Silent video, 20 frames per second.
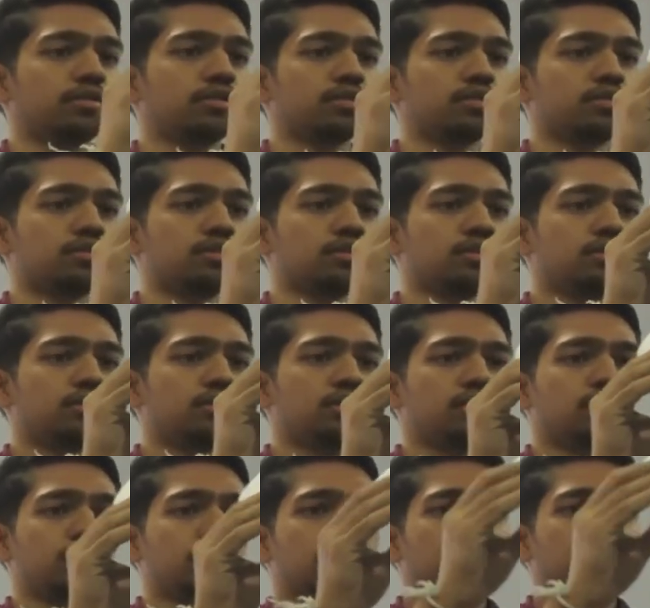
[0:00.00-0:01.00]

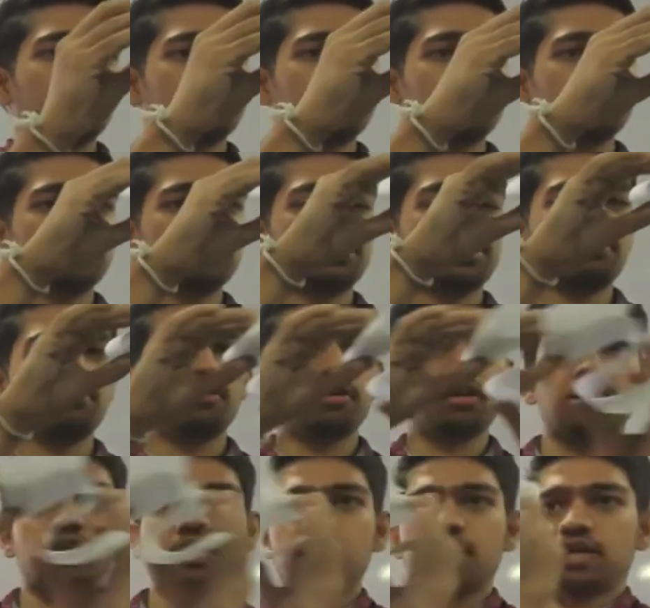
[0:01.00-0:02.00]
It's in
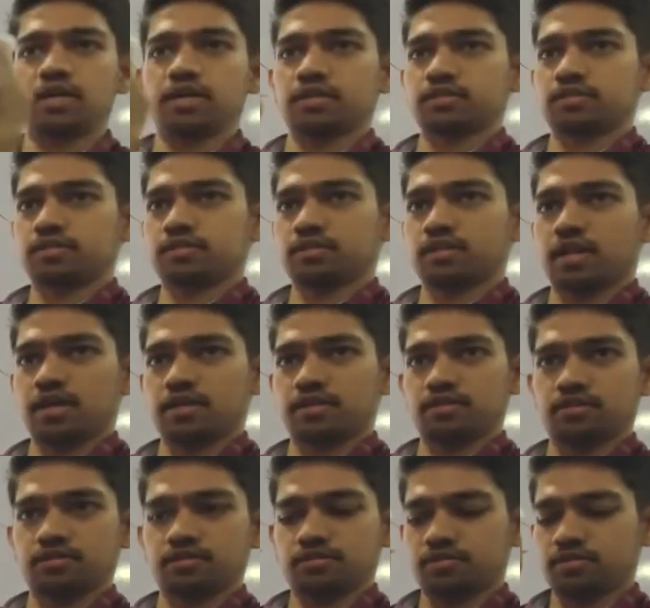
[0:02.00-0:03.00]
several layers
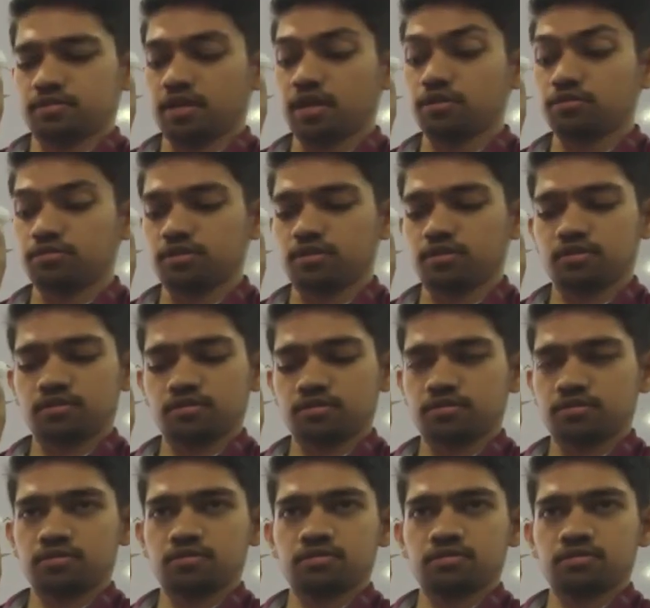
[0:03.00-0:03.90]
like this. Can you see?